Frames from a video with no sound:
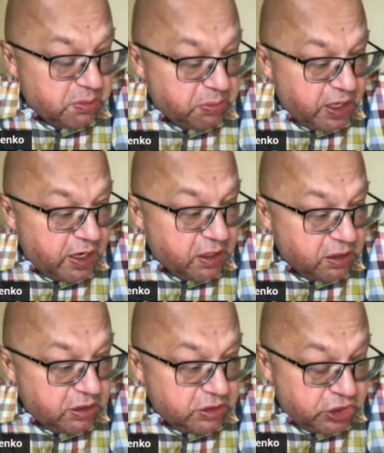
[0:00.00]
applying a
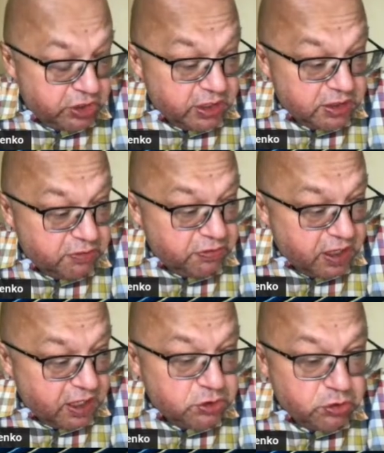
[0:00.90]
lot of generative
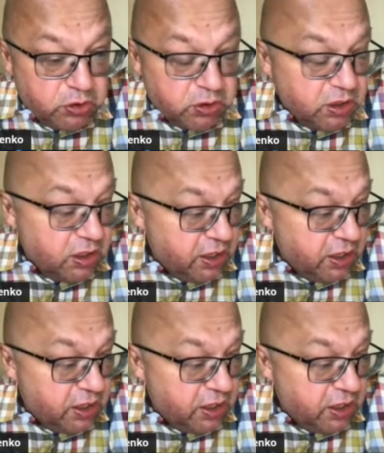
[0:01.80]
AI to